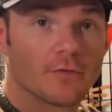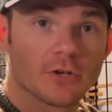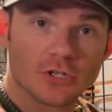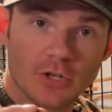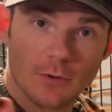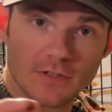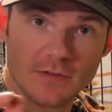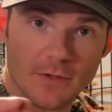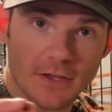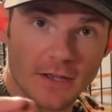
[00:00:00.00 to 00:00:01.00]
over to show it
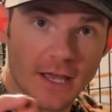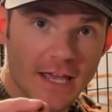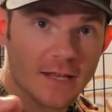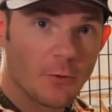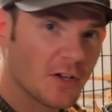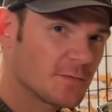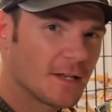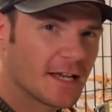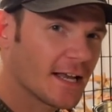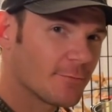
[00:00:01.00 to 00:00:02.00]
to me, and he wants me
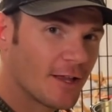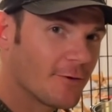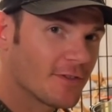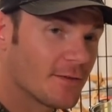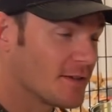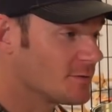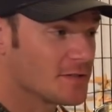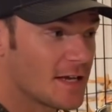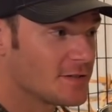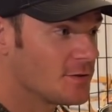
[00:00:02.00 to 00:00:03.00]
to kind of play with him. That's what
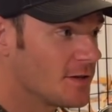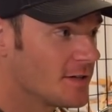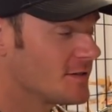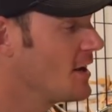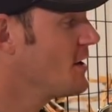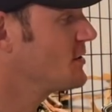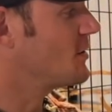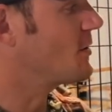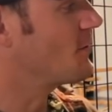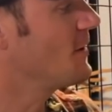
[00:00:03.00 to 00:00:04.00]
Zazu does.
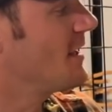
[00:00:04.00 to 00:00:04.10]
So